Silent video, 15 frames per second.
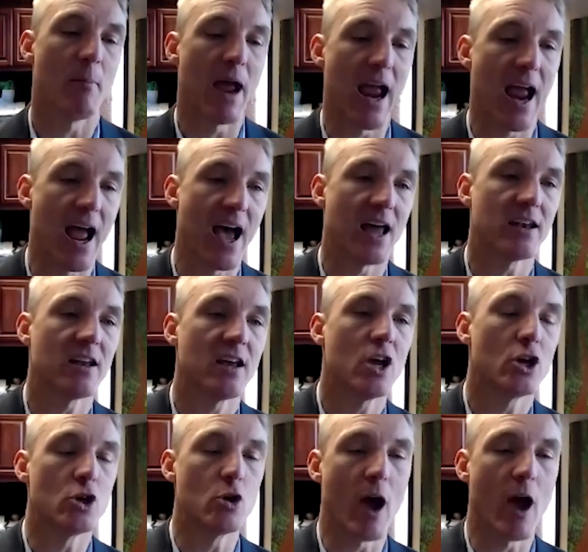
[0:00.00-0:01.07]
And
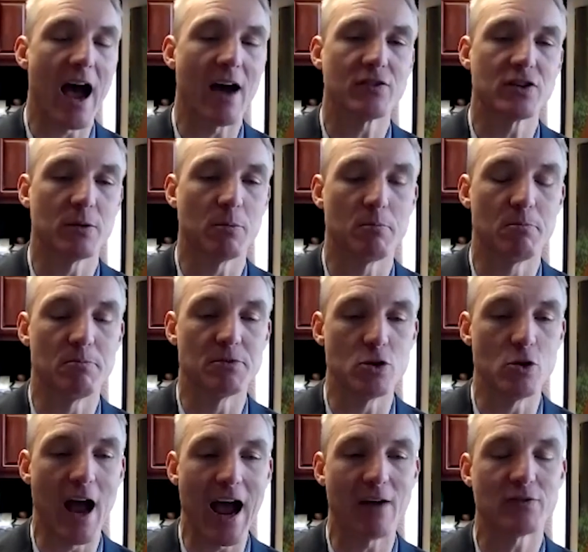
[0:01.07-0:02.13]
you have to
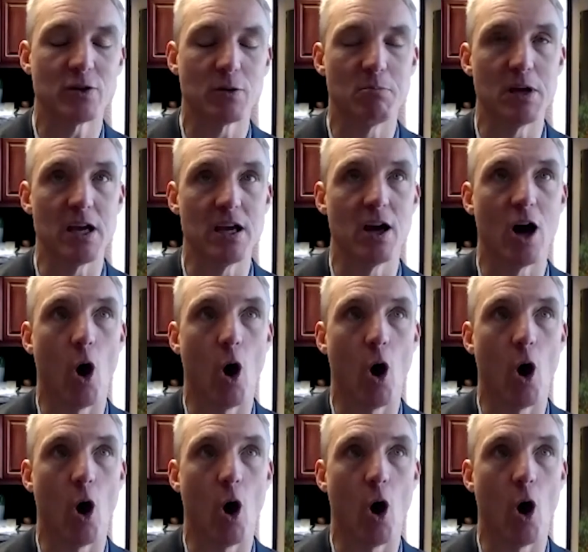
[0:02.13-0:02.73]
be